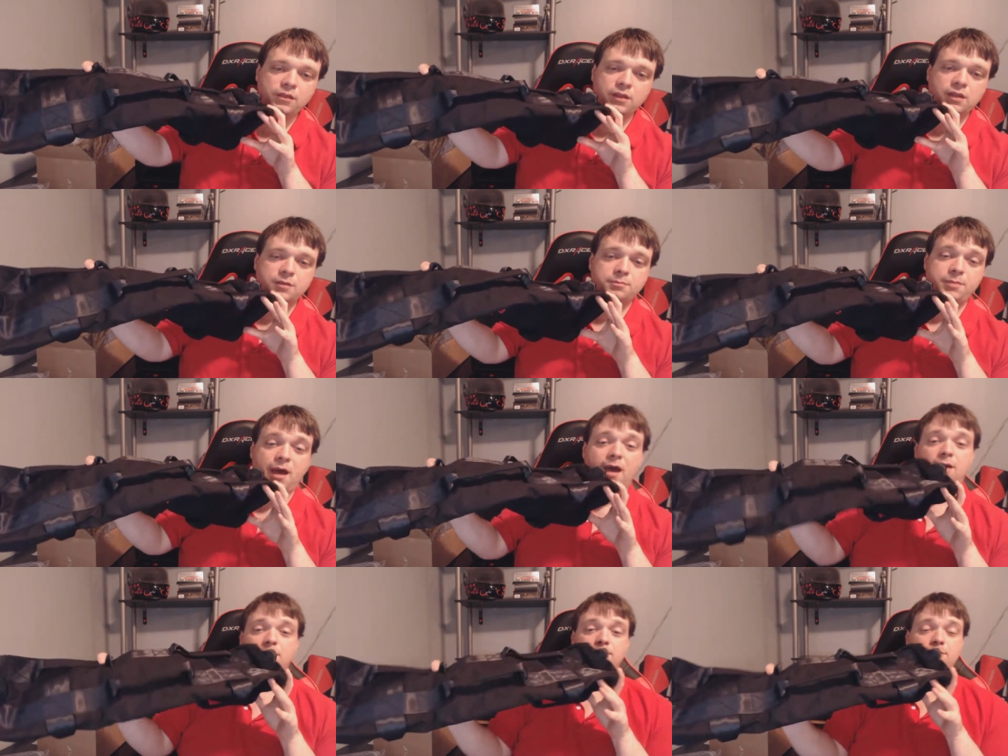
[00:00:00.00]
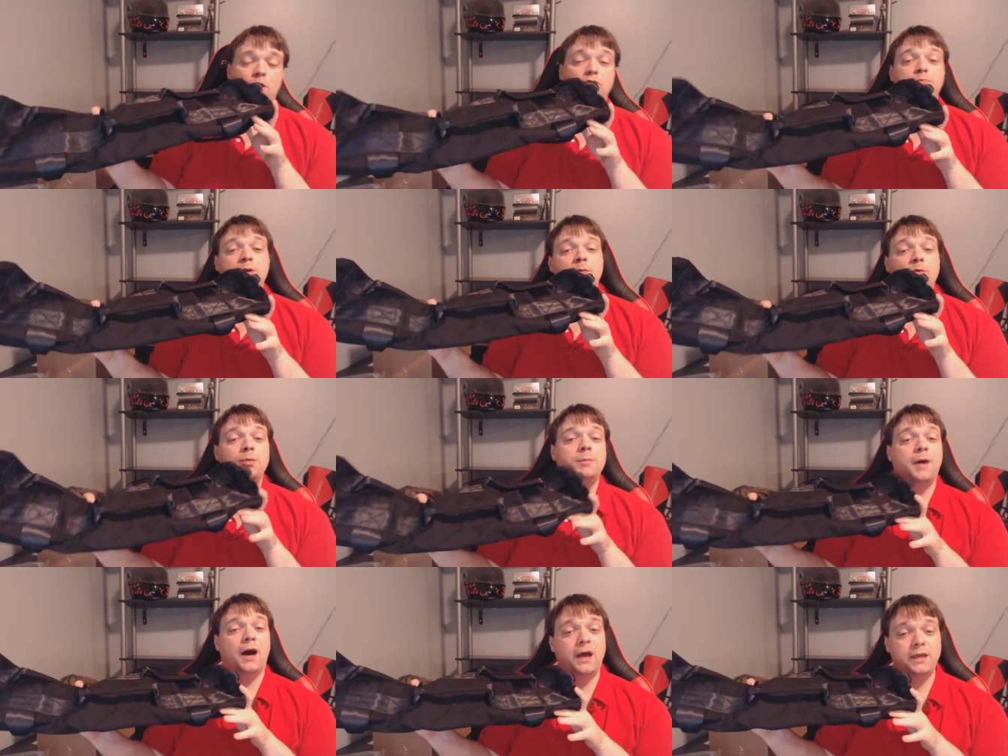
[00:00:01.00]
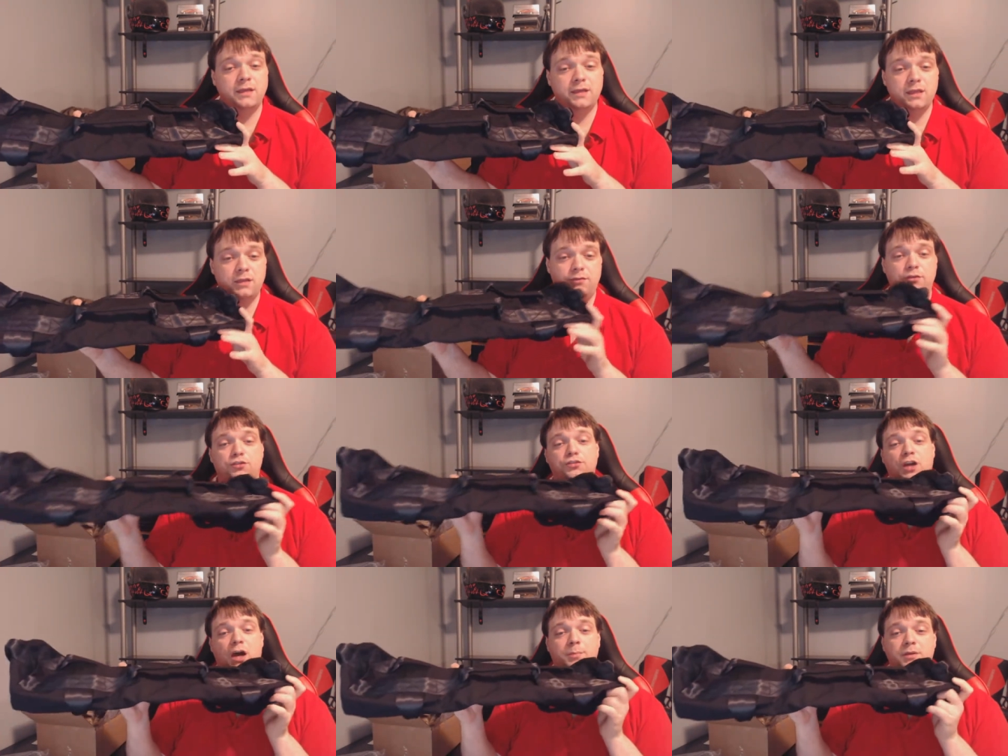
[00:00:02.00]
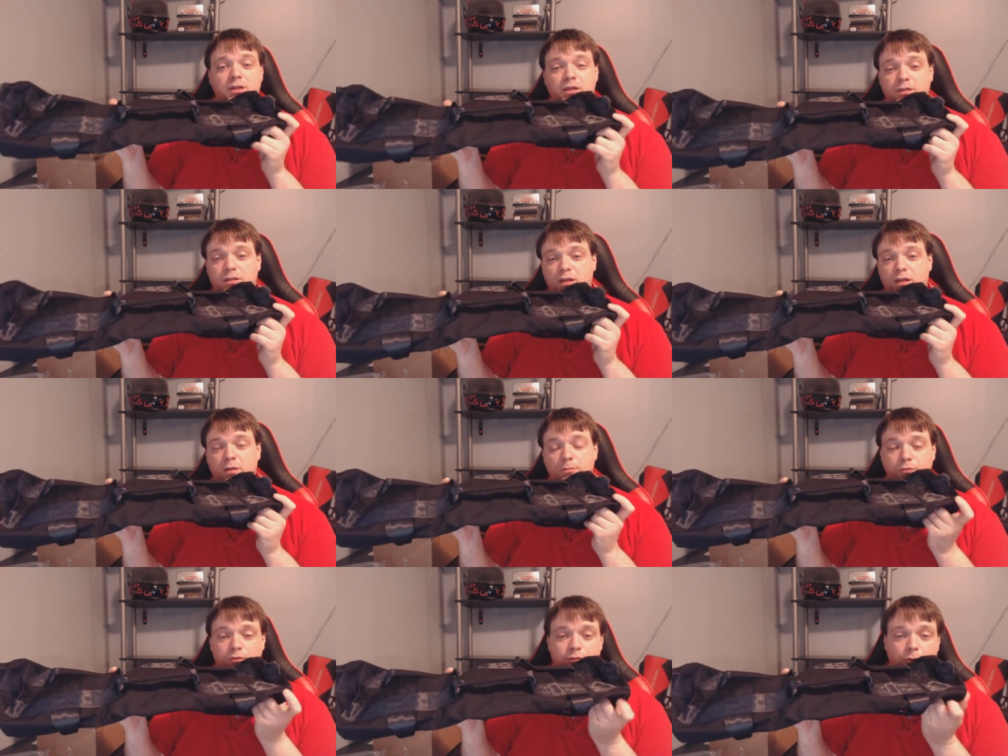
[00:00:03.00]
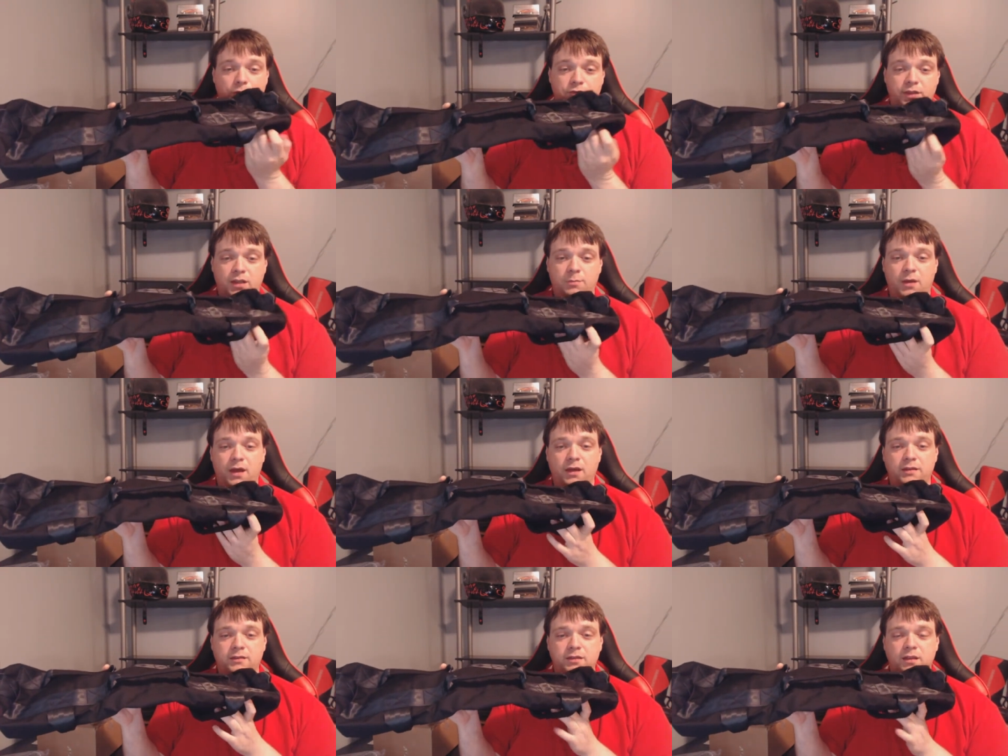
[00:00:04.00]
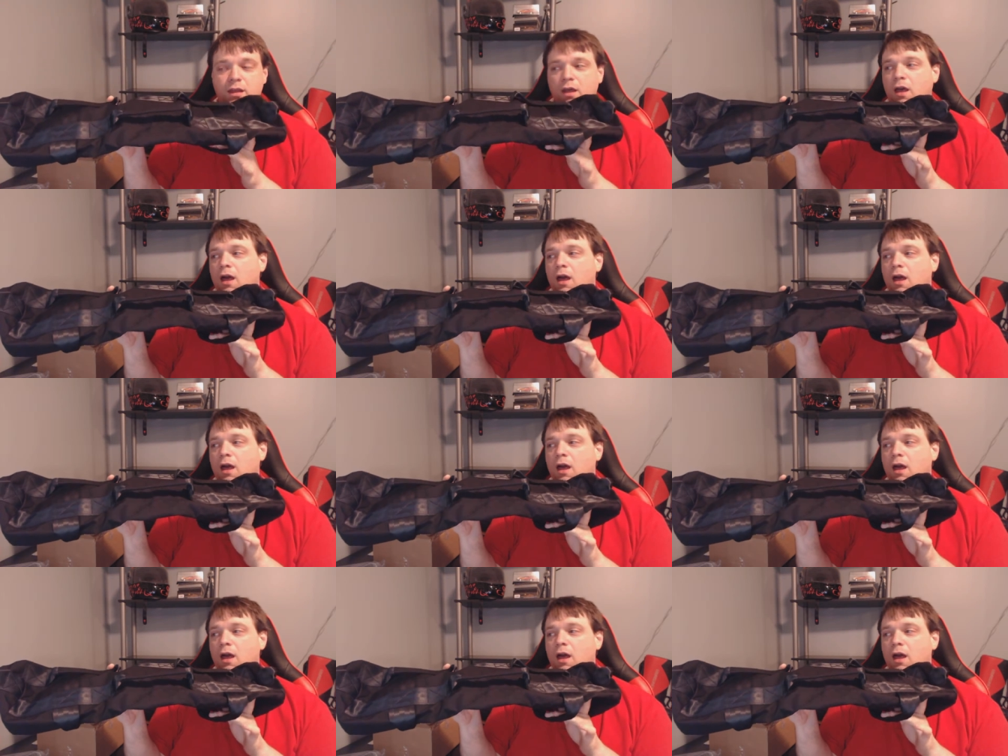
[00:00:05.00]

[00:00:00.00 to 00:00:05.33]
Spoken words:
the bag most people will be buying if you're shopping at Brute Force Sandbags.